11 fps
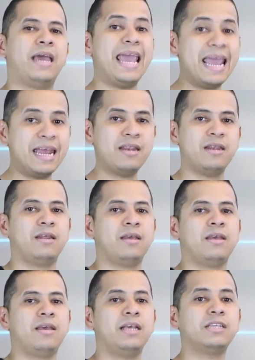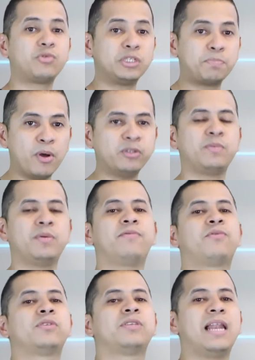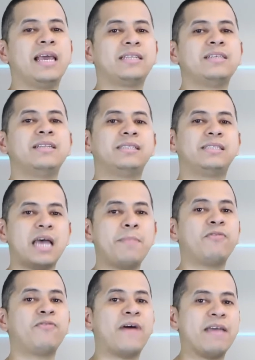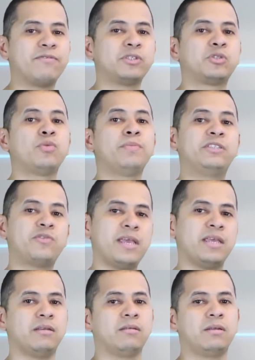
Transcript: and is responsible for selecting the type of fibers to be trained.